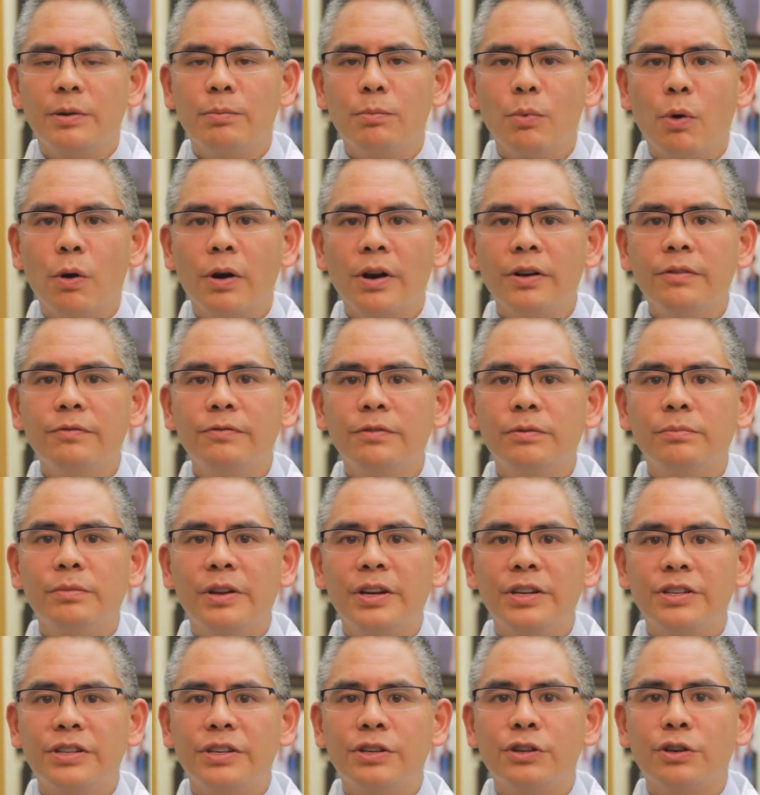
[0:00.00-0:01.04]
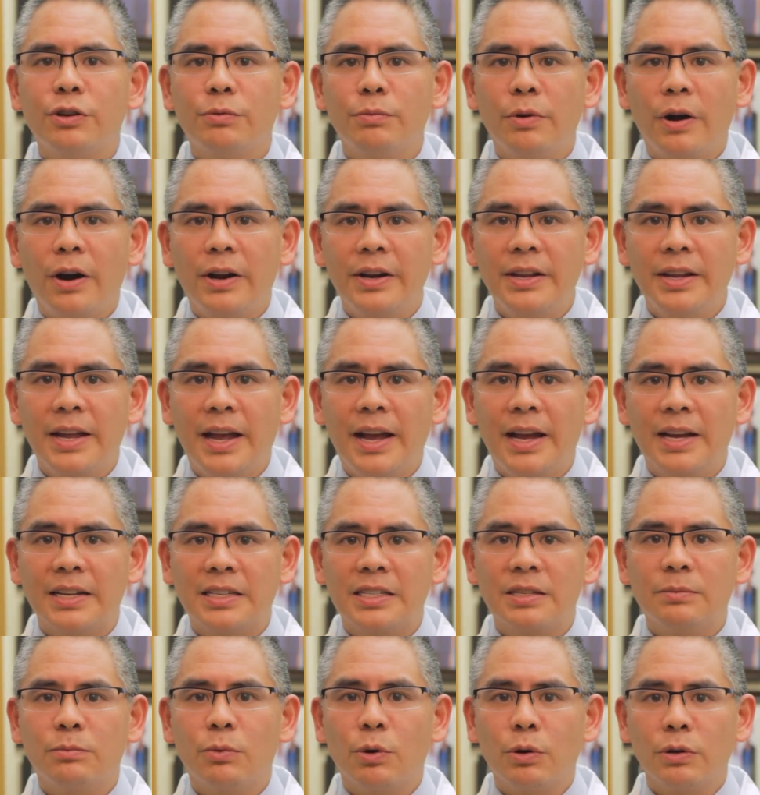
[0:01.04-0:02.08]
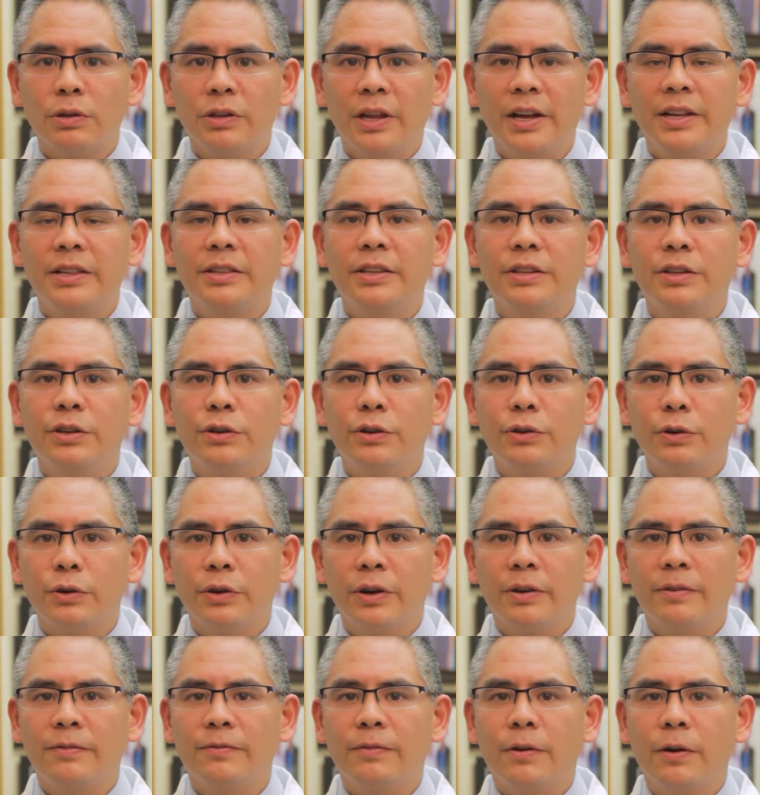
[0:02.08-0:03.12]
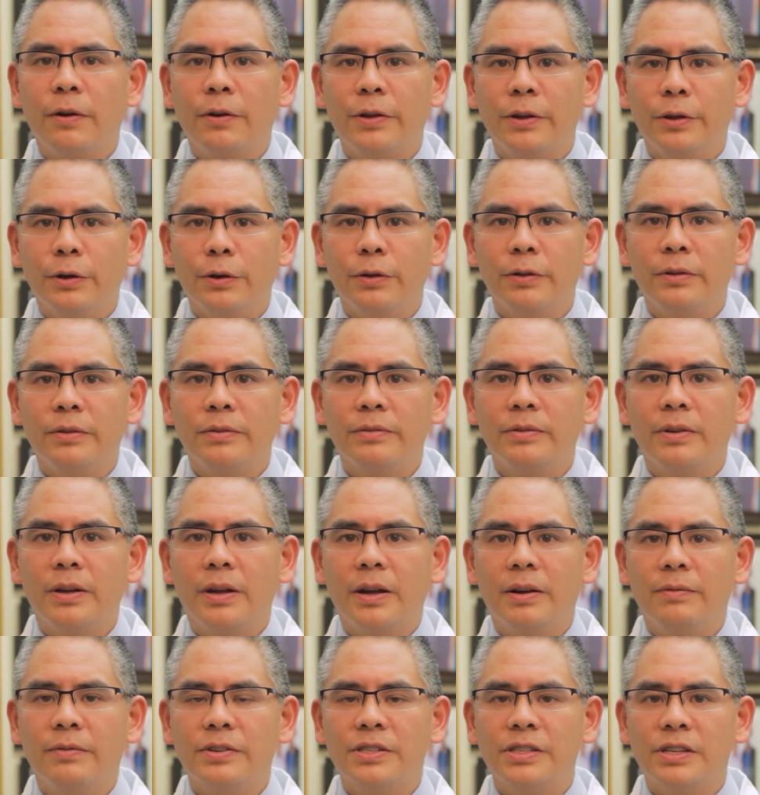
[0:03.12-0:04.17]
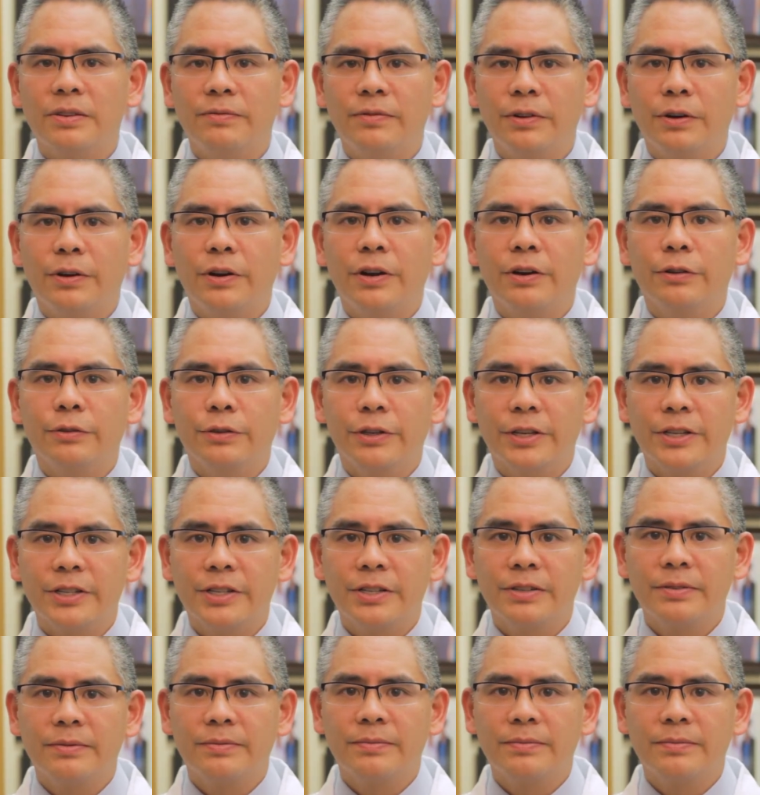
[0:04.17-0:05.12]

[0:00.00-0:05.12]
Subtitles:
more inflammation your body has, the more likely you're going to fall ill of a severe illness.